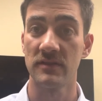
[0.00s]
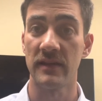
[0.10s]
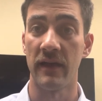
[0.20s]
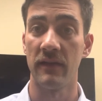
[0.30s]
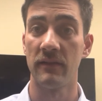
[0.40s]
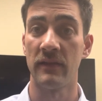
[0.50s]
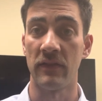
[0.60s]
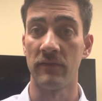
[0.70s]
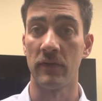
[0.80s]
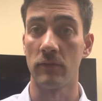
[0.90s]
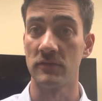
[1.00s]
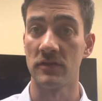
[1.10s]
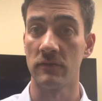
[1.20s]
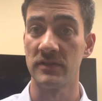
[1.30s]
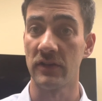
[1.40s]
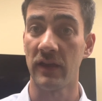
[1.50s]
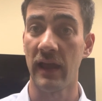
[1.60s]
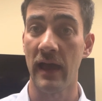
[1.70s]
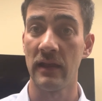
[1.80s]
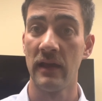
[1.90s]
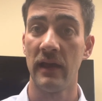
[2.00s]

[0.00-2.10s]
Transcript: that the Federal Reserve is looking at,